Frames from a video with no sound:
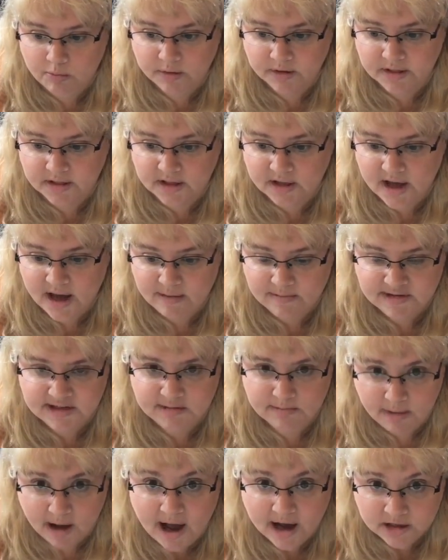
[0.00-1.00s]
but the
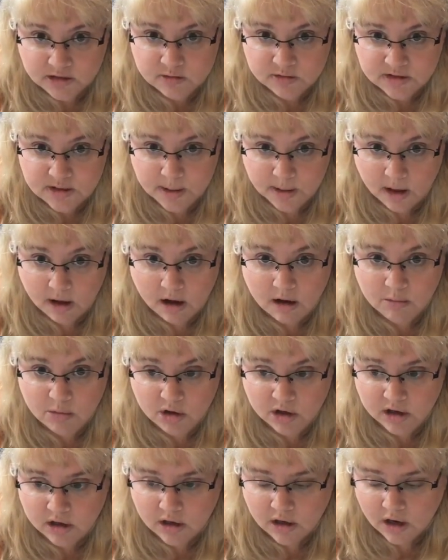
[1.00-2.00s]
empty box was in the
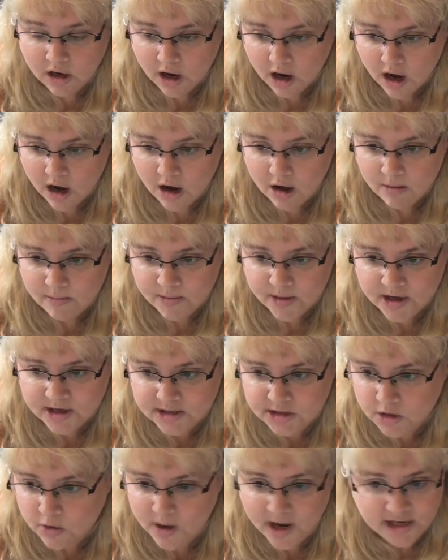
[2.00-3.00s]
cupboard.
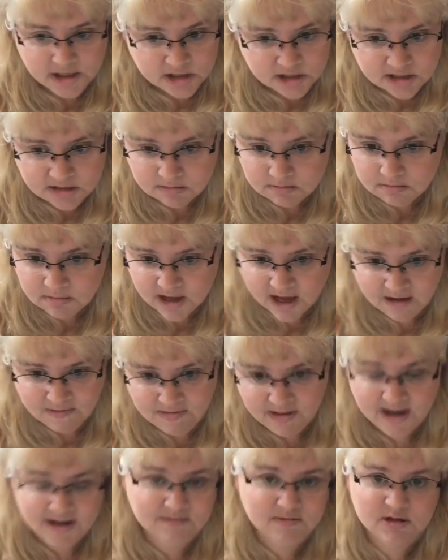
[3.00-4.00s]
So I just
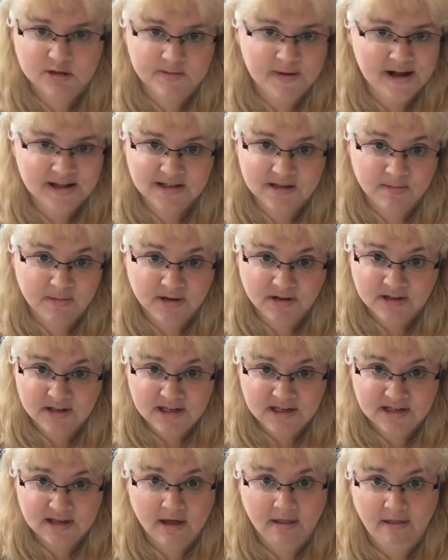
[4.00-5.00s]
gave that
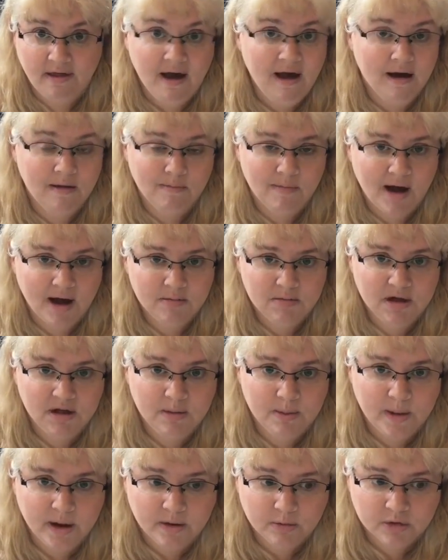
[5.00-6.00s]
responsibility to them. I
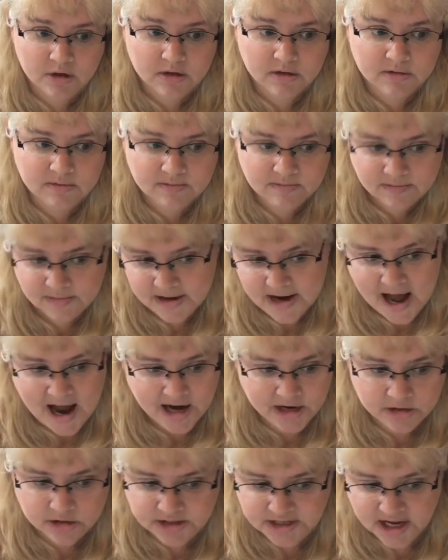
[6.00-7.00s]
mean, they were
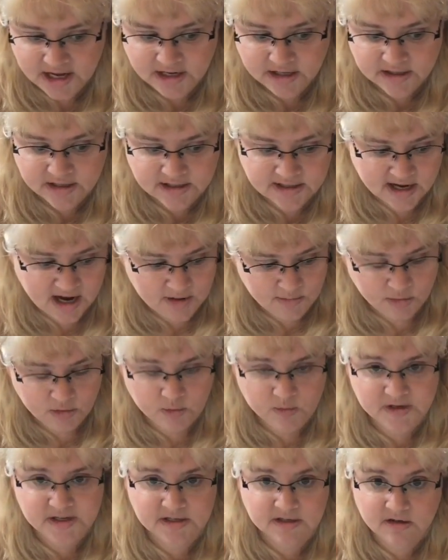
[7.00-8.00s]
9 or 10 at the time
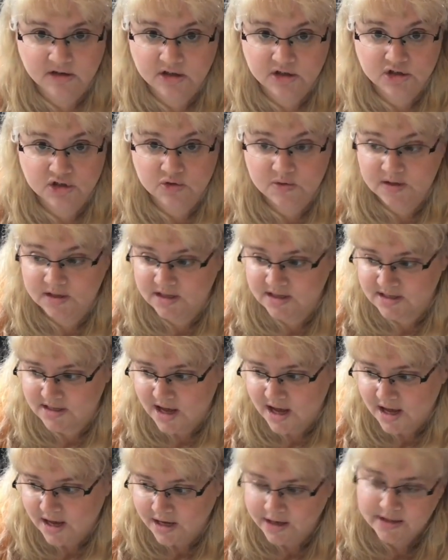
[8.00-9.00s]
when we started doing this.
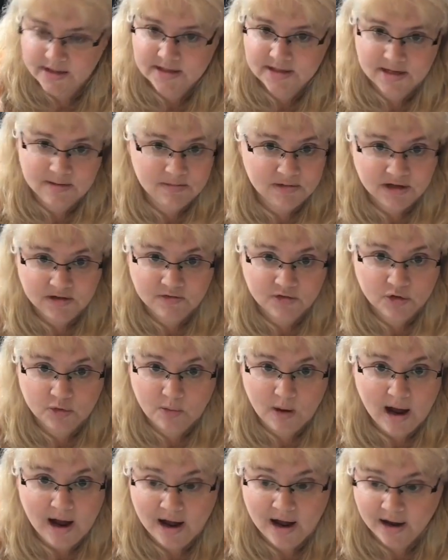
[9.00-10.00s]
And the same thing for
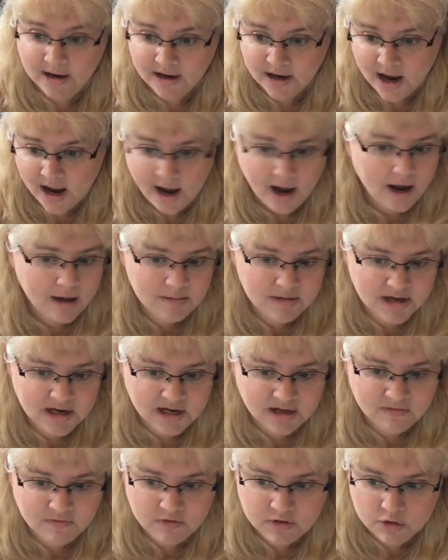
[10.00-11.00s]
Ron. I mean,
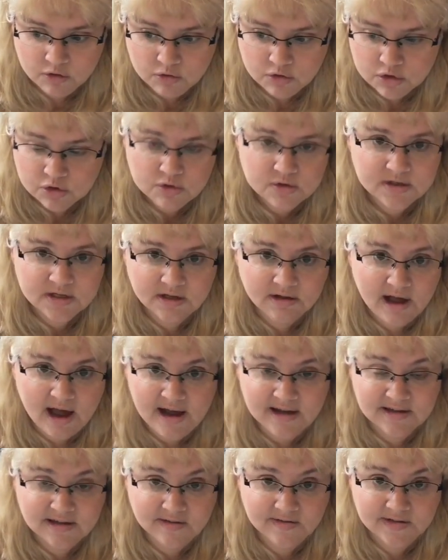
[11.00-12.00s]
if you use the
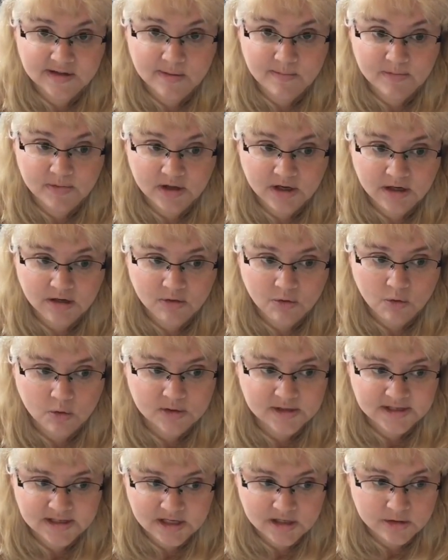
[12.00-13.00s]
last of something
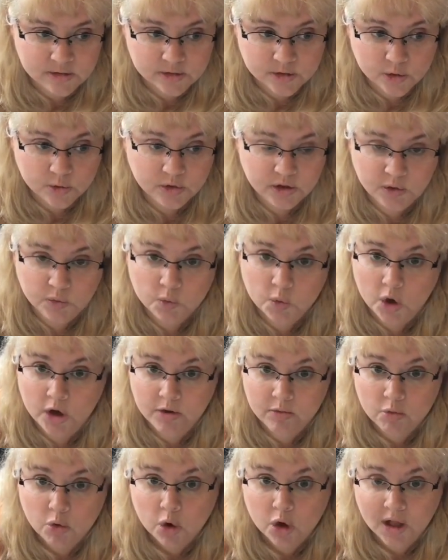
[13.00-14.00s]
or see there's only
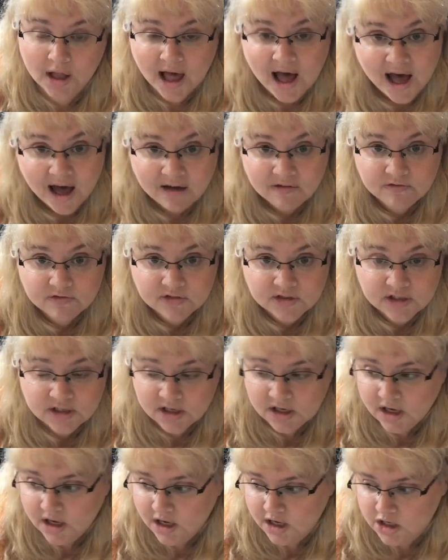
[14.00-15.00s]
one more left,
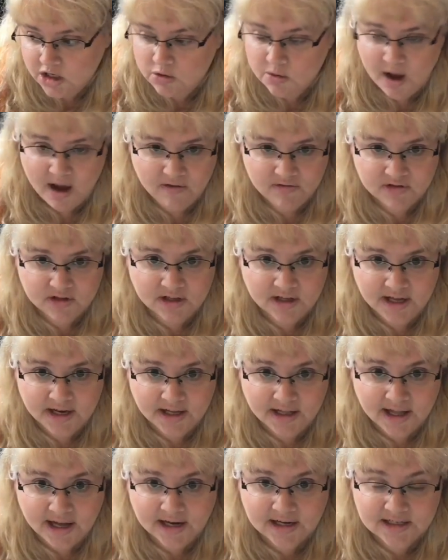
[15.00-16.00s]
you have to let
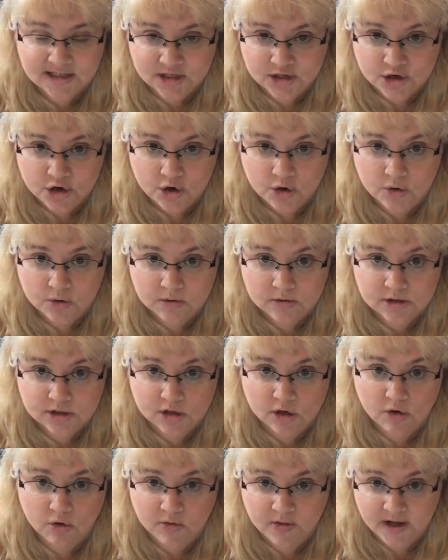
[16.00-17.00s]
Alexa know,
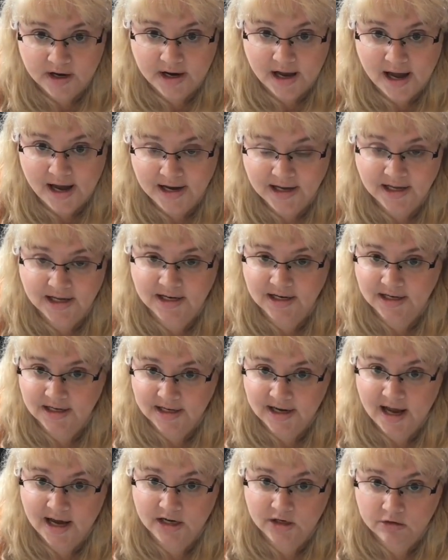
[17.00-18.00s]
so then I get it
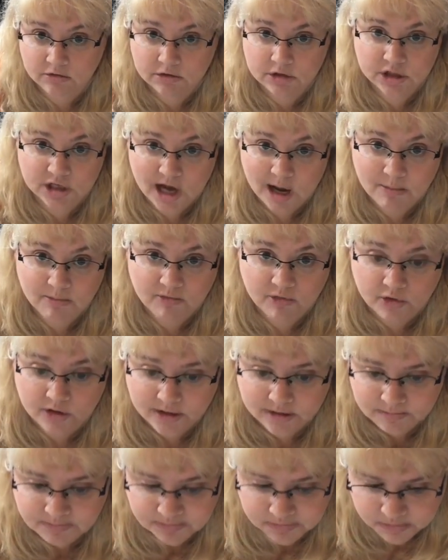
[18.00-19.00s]
and I know to shop for
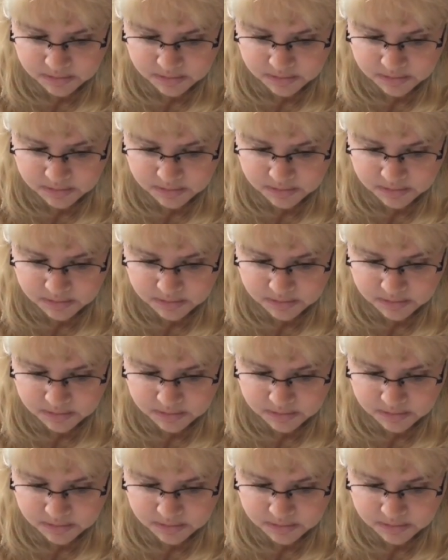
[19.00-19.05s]
it.